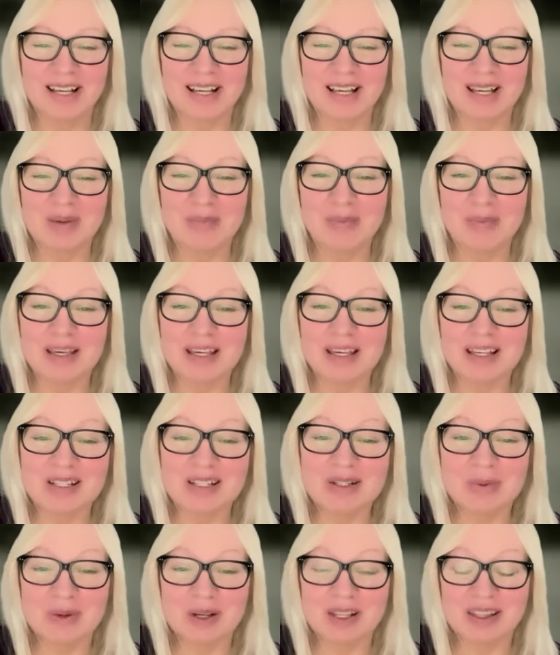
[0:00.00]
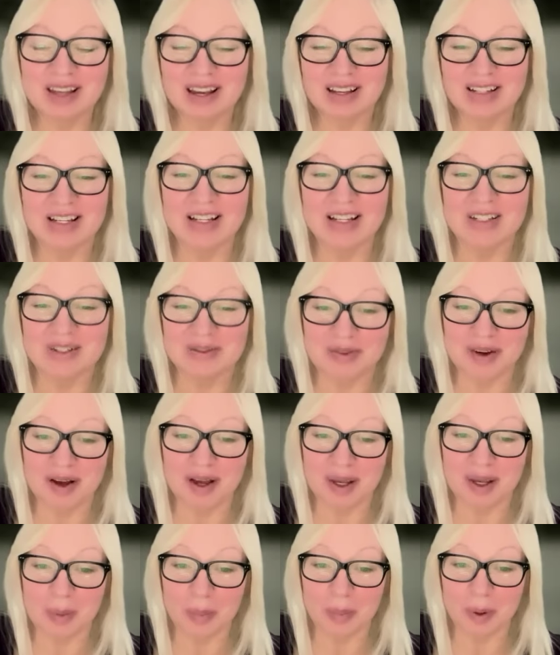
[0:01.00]
It begins with
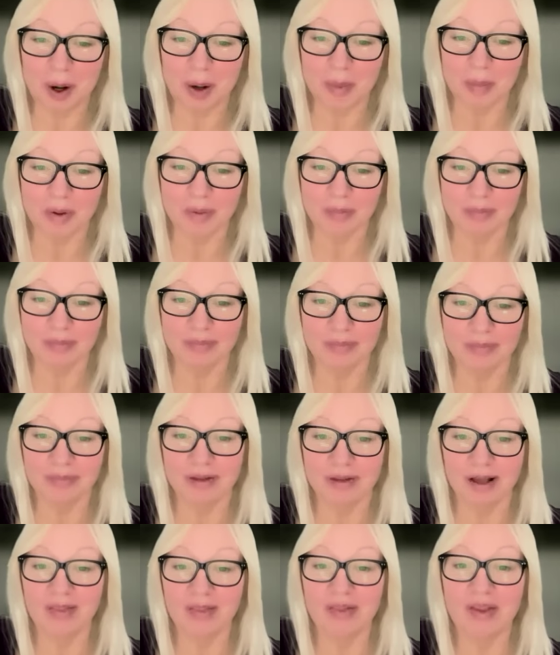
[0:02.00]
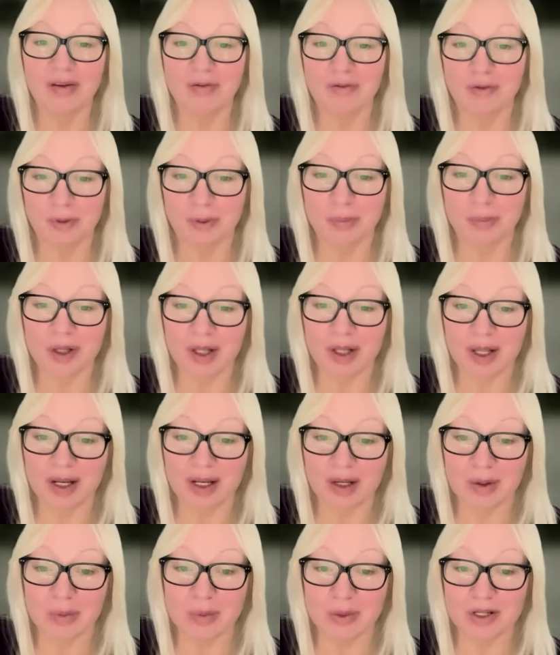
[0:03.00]
identifying a problem and then
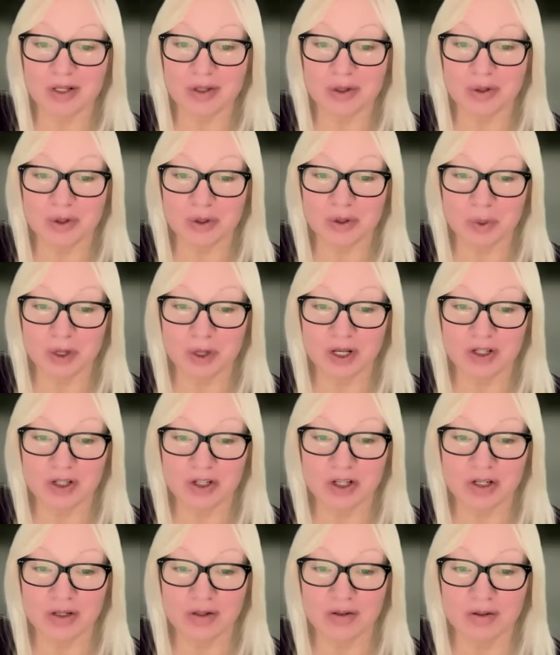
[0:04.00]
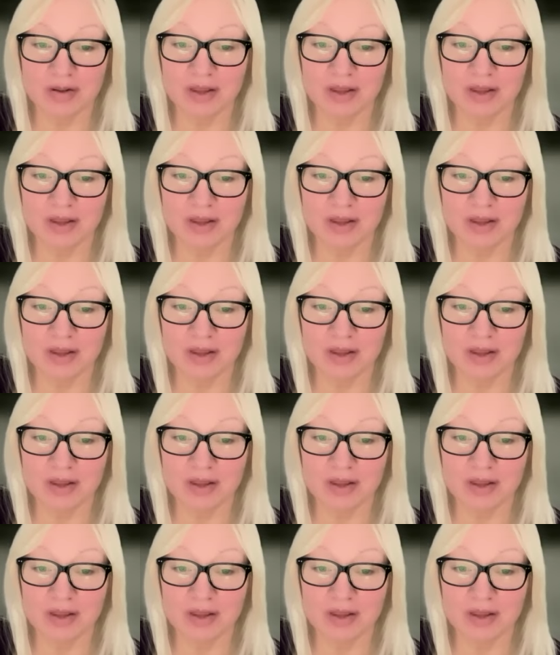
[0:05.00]
formulating a research question,